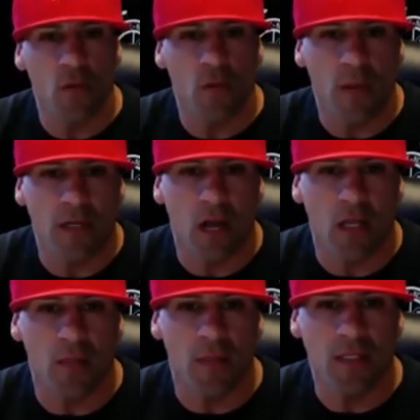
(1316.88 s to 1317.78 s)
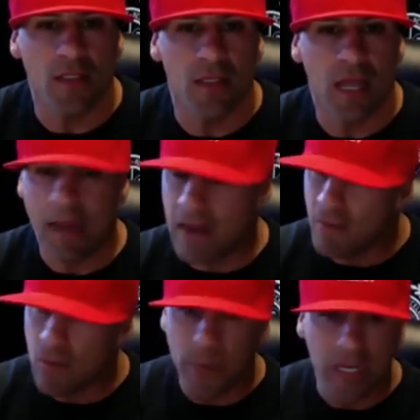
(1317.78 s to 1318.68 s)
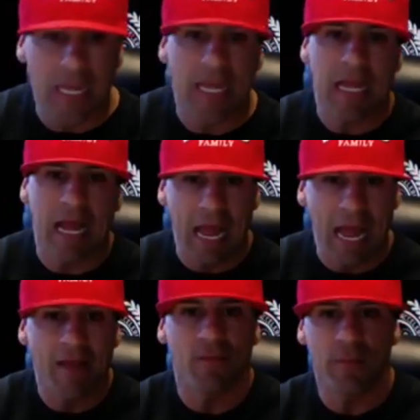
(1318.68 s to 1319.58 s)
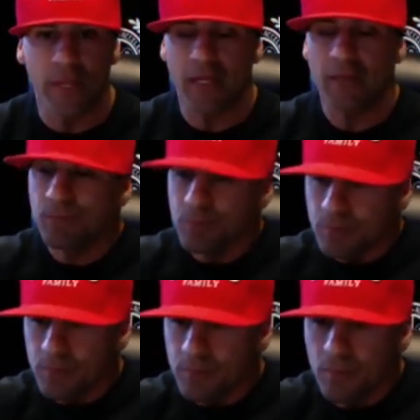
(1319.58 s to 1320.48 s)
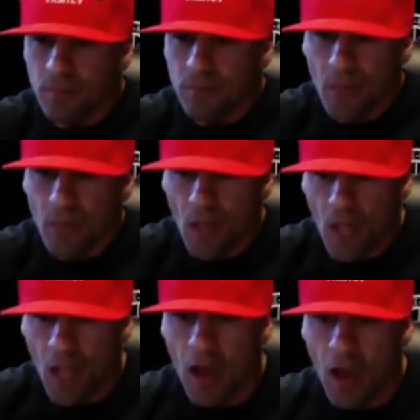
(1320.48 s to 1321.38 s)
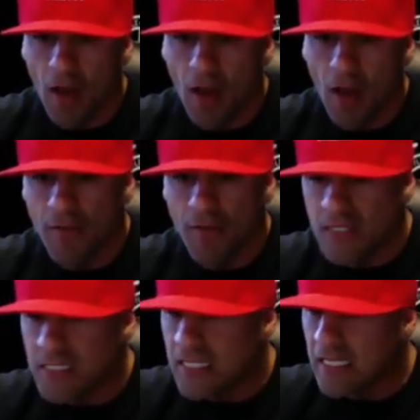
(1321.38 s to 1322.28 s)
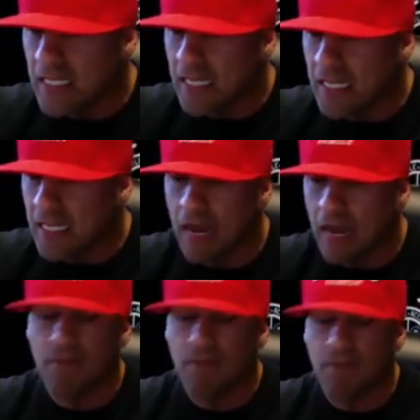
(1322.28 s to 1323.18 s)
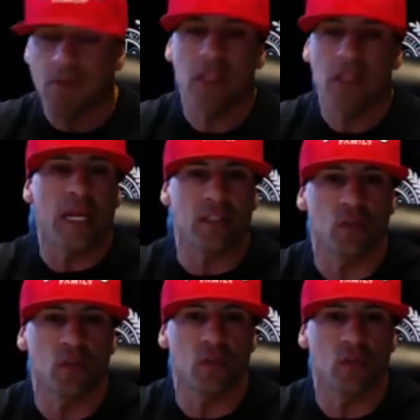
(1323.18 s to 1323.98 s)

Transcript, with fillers: my documents. I've never been late. I have been obviously every everything was great